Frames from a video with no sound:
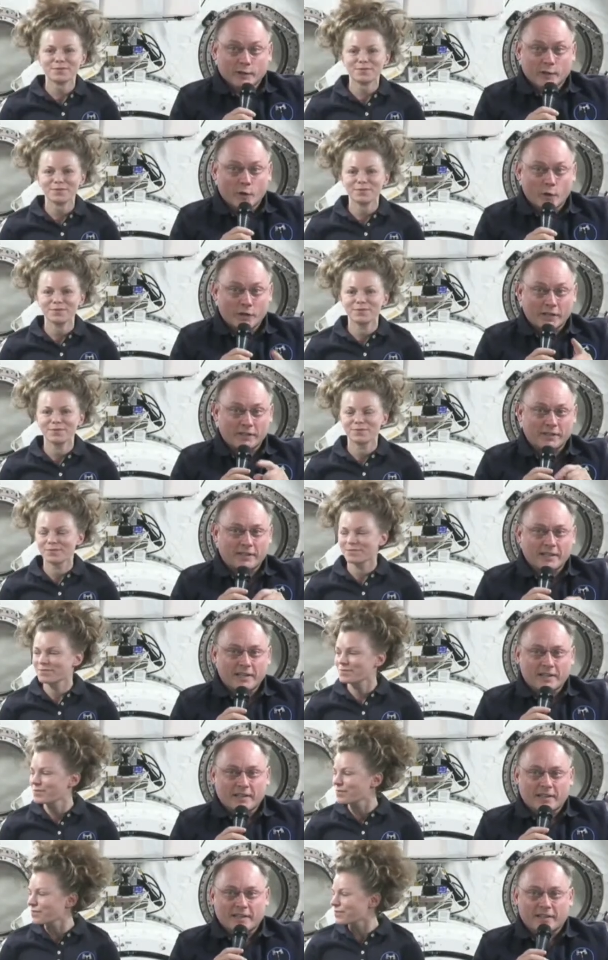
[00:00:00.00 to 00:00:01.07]
Speaker 1: Logan,
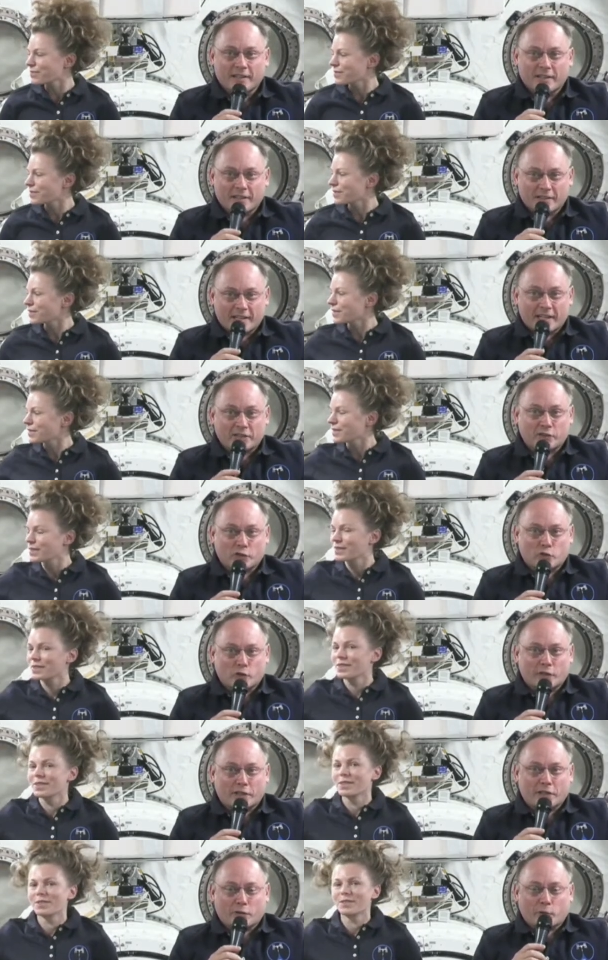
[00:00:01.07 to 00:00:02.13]
that's a
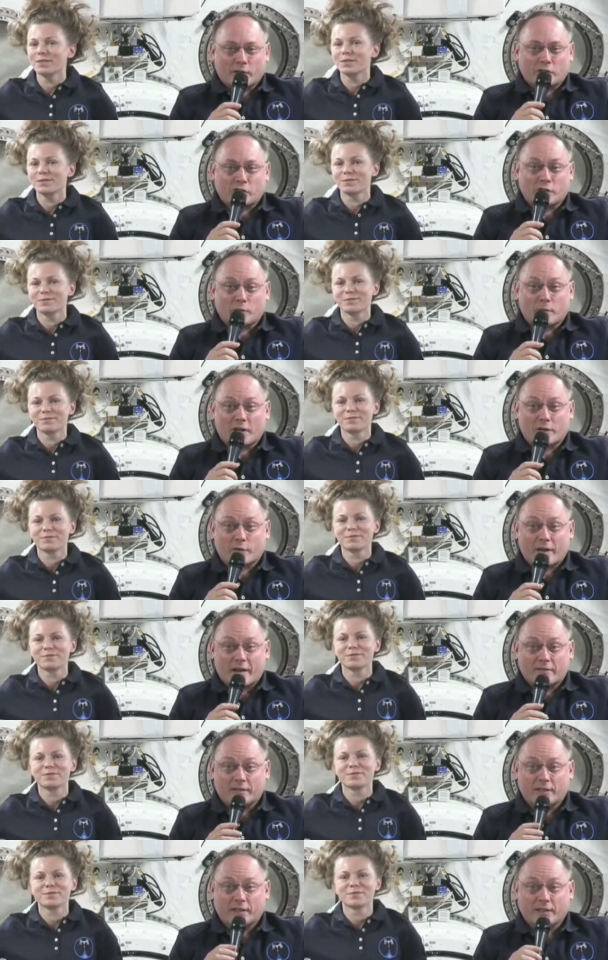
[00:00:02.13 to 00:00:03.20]
tricky question about
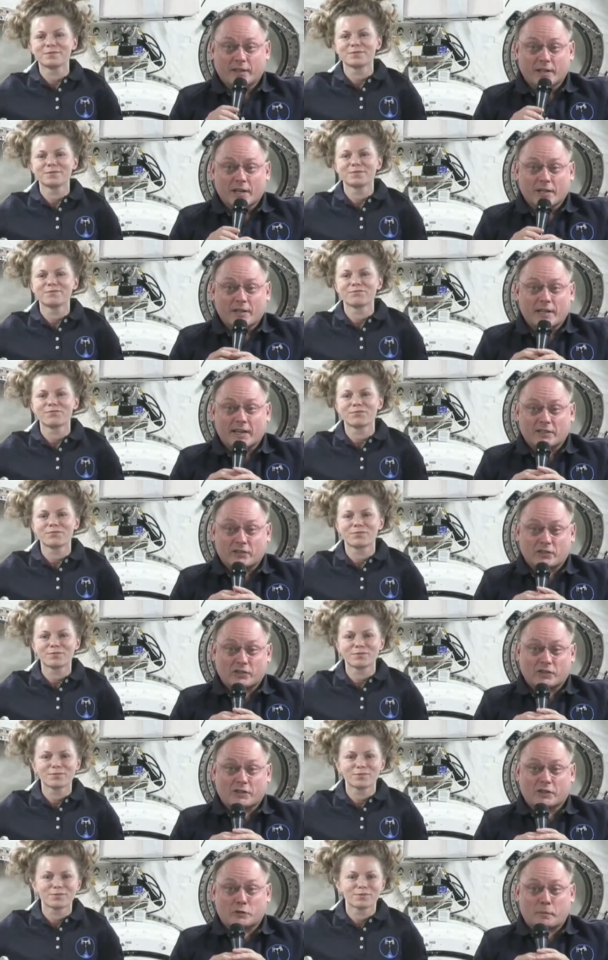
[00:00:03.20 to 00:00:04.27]
gravity.
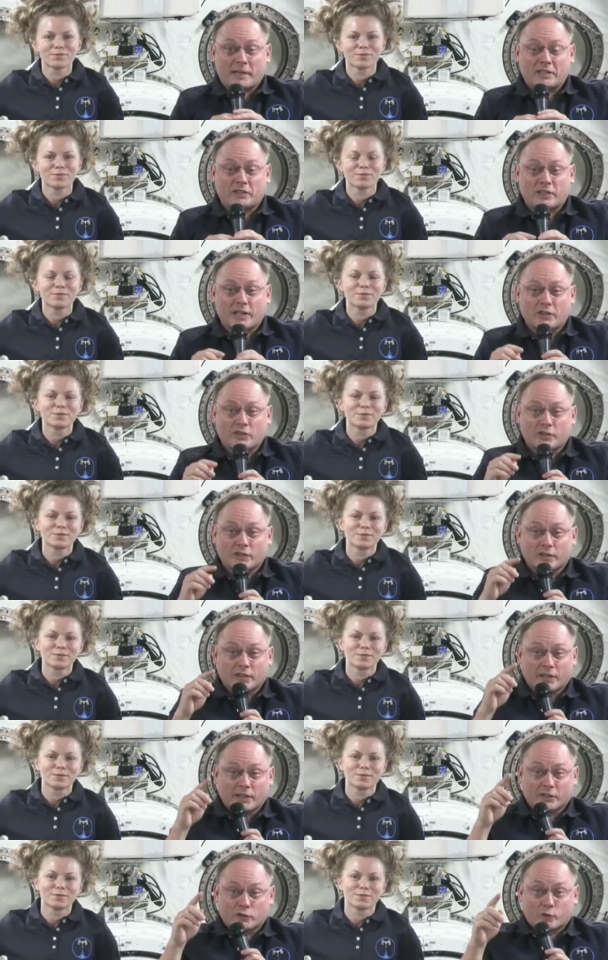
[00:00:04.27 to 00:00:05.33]
Yes, the space station
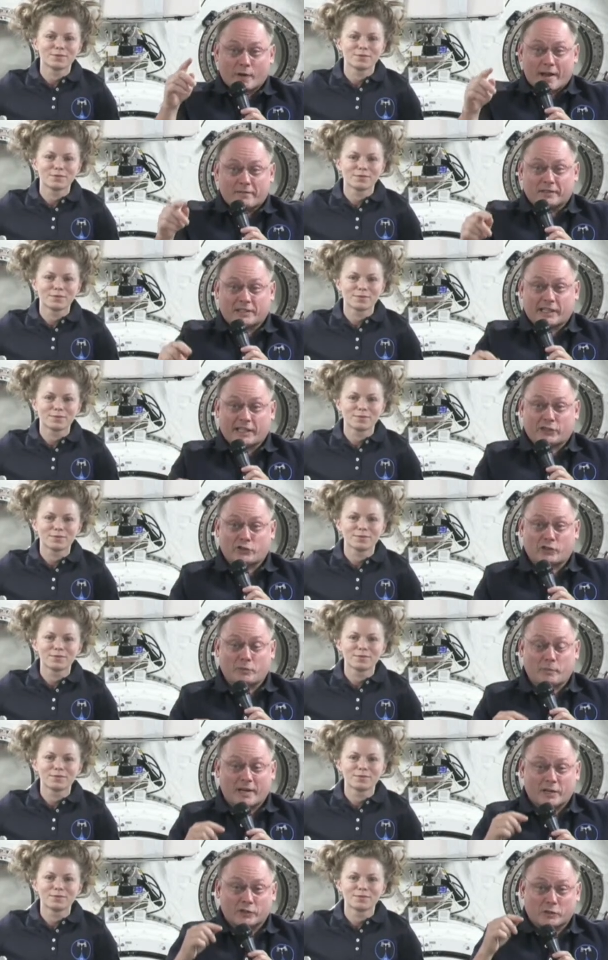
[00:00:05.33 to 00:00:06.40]
is
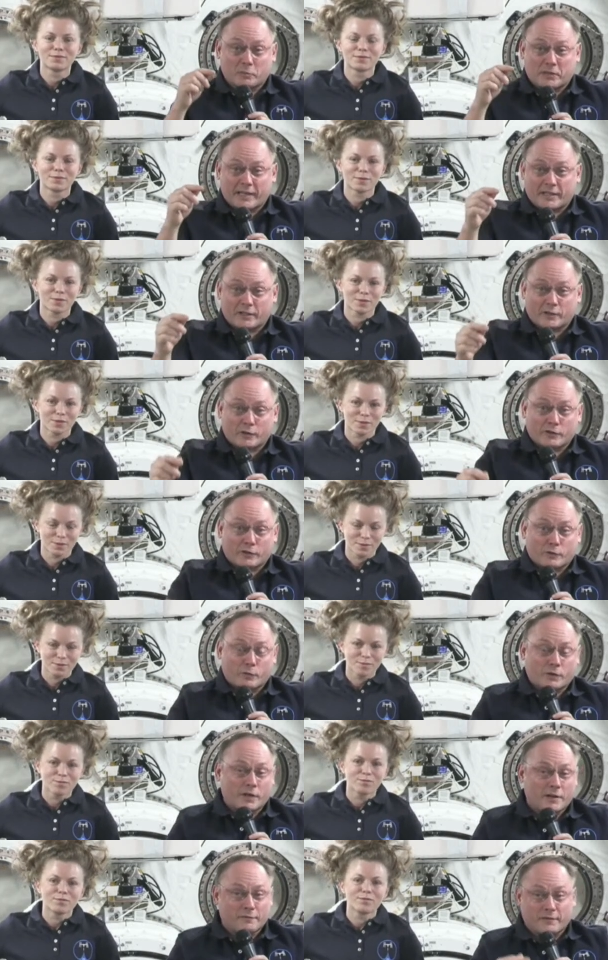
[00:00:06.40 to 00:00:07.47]
gravitationally bound to planet Earth.
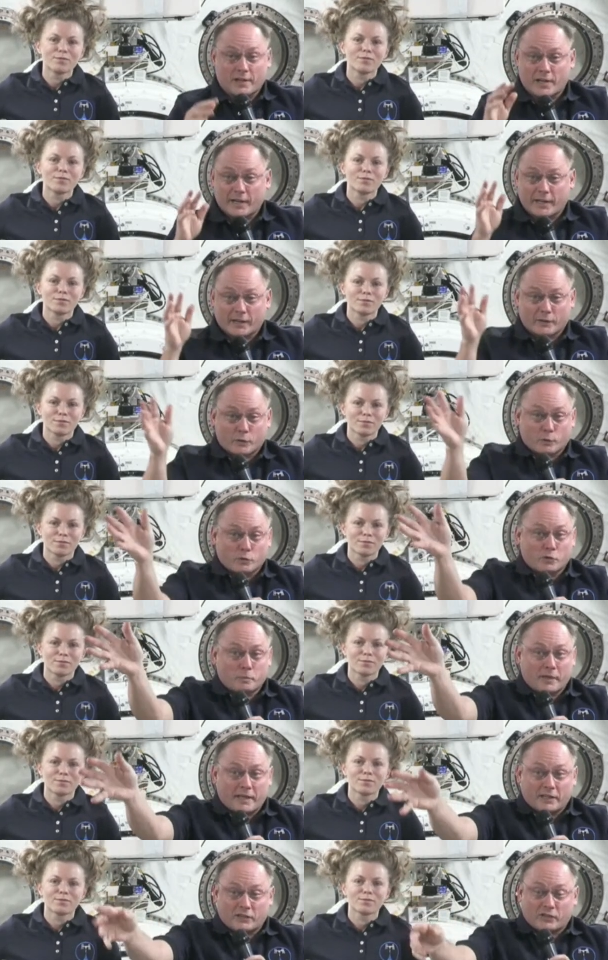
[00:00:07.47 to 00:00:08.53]
We're not flying through
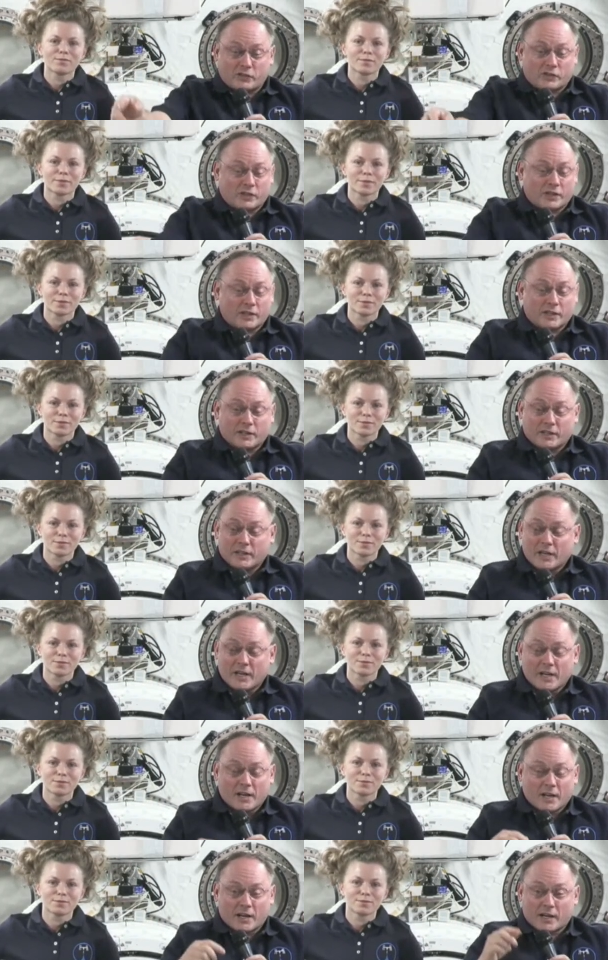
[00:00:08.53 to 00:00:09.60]
space, uh,
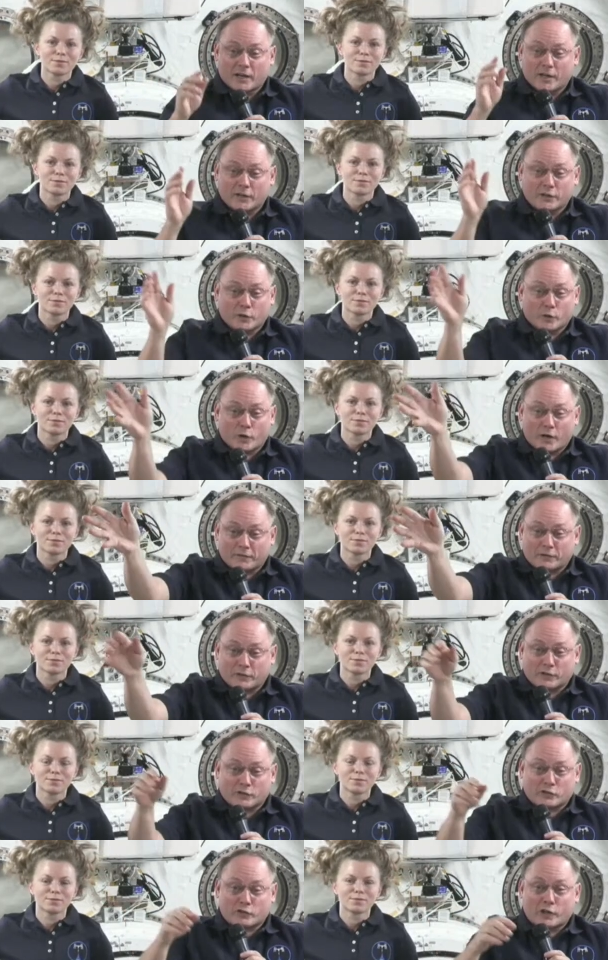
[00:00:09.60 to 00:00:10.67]
uh, you know, off
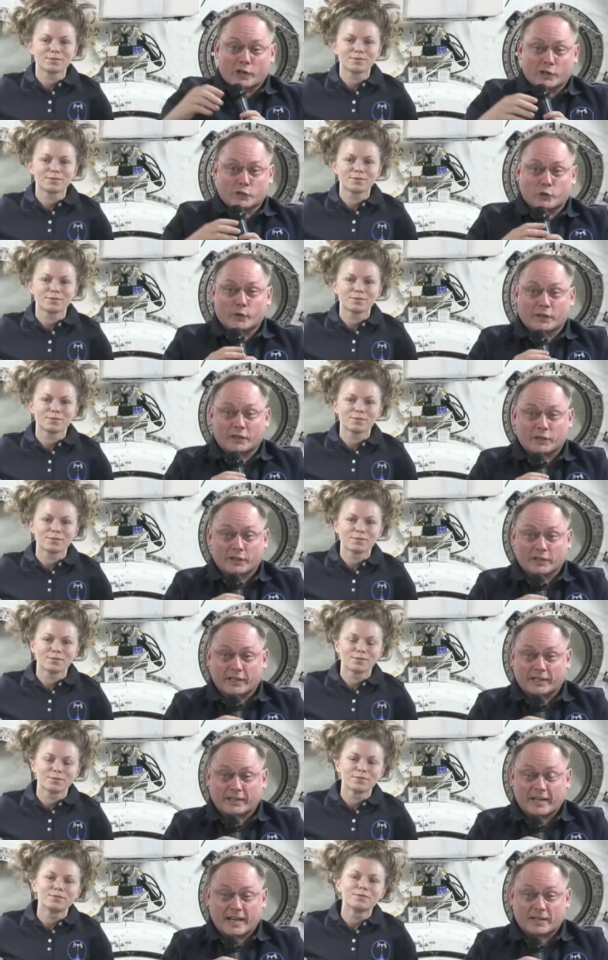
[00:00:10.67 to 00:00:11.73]
to the stars or anything
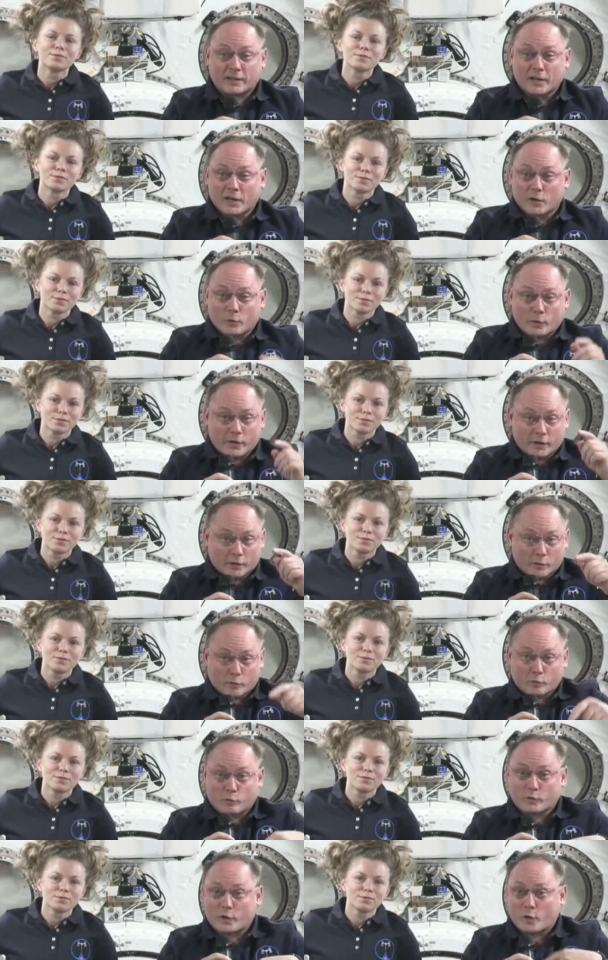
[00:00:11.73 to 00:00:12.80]
like that. We are
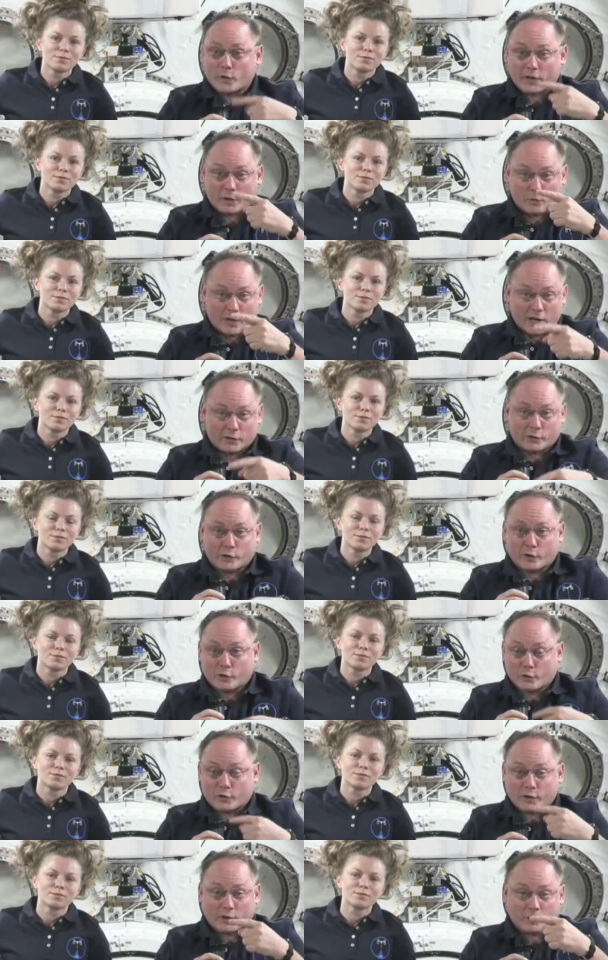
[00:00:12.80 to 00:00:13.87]
going around the
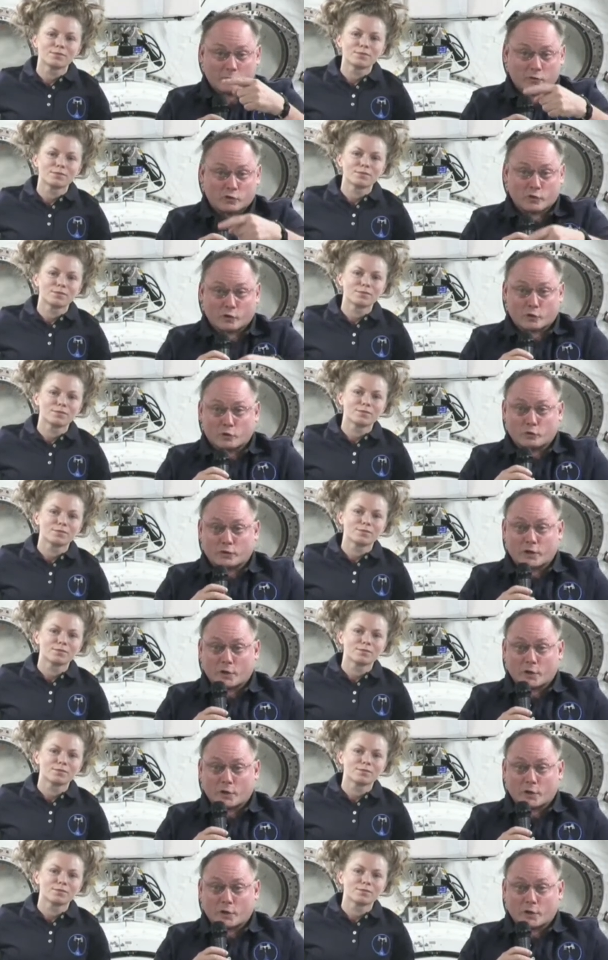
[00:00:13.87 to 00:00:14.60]
Earth in a circle